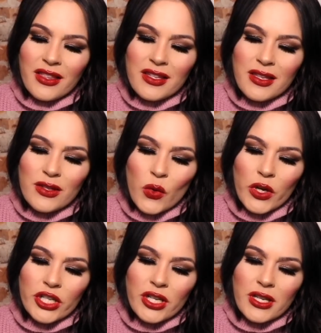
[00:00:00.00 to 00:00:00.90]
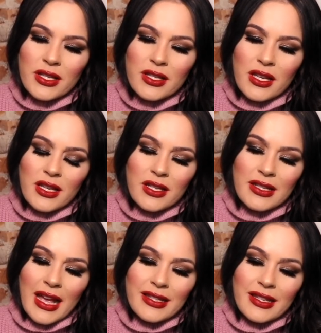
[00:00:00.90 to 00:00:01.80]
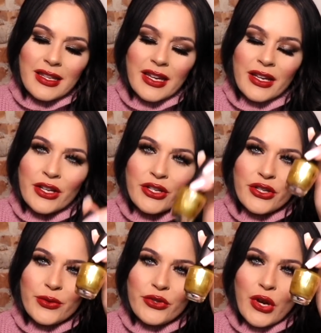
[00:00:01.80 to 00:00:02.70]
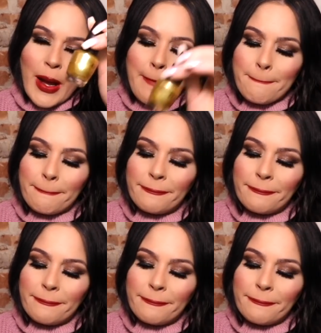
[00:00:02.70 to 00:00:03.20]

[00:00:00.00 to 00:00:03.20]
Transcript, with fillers: This is gorgeous. Dazzling Dewdrop.